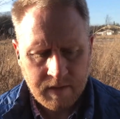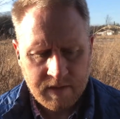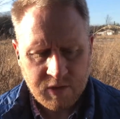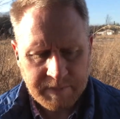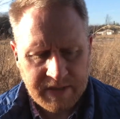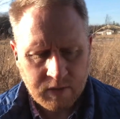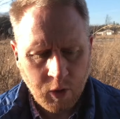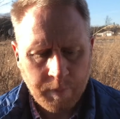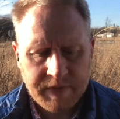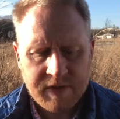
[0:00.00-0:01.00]
So
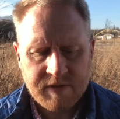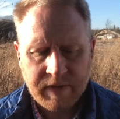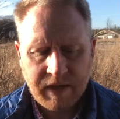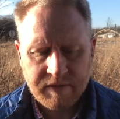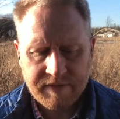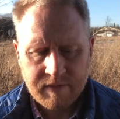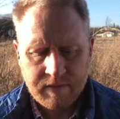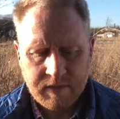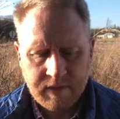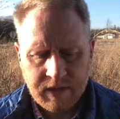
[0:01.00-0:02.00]
Peter opened his mouth
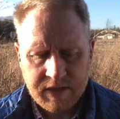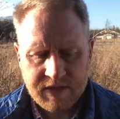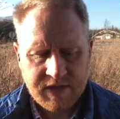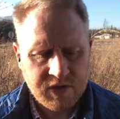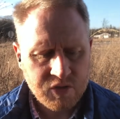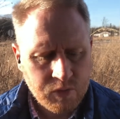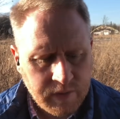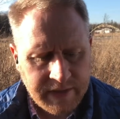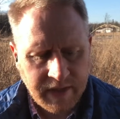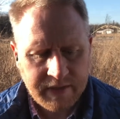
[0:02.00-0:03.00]
and said,
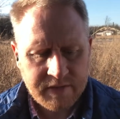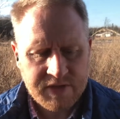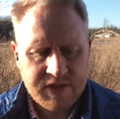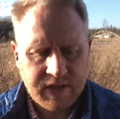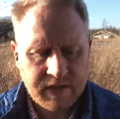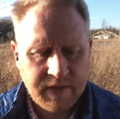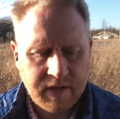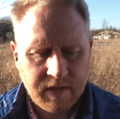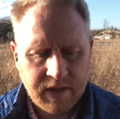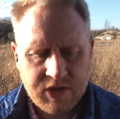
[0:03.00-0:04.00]
'Truly I understand that
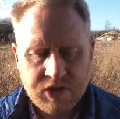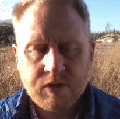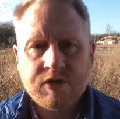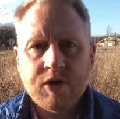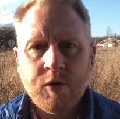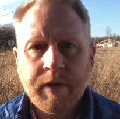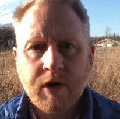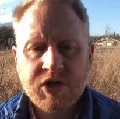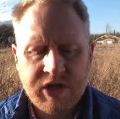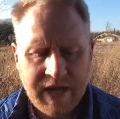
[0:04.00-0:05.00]
God shows no
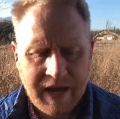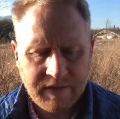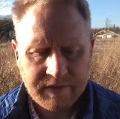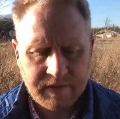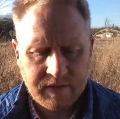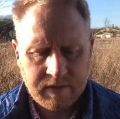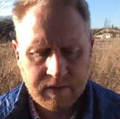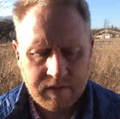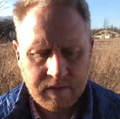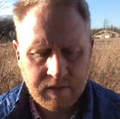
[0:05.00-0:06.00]
partiality,
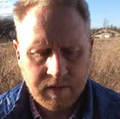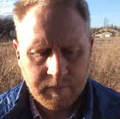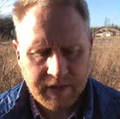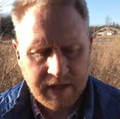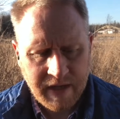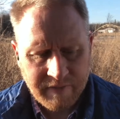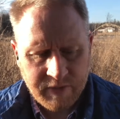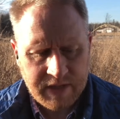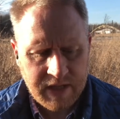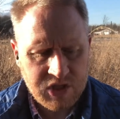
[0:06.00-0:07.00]
but in
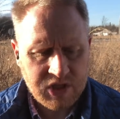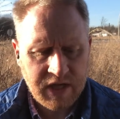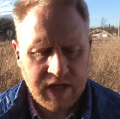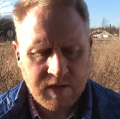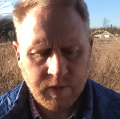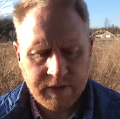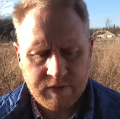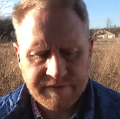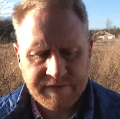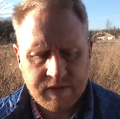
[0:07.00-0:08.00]
every nation, anyone who
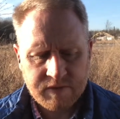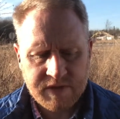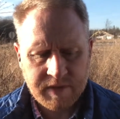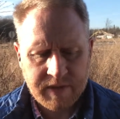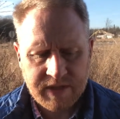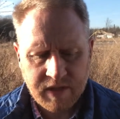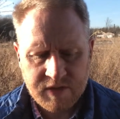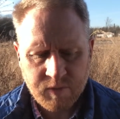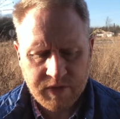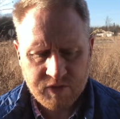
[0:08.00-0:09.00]
fears him and
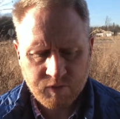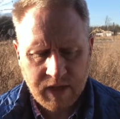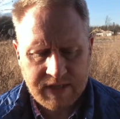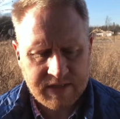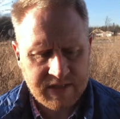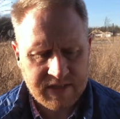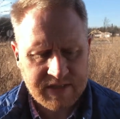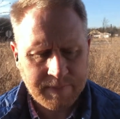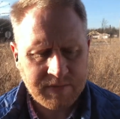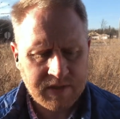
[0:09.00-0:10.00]
does what is right is
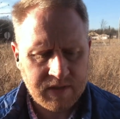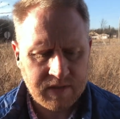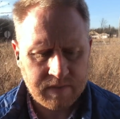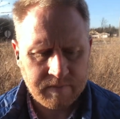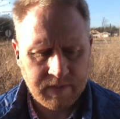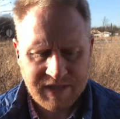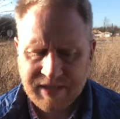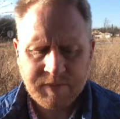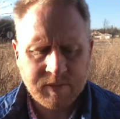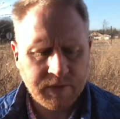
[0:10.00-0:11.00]

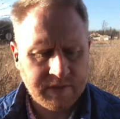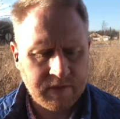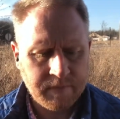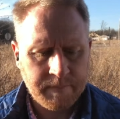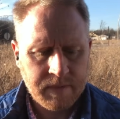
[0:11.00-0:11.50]
acceptable to him.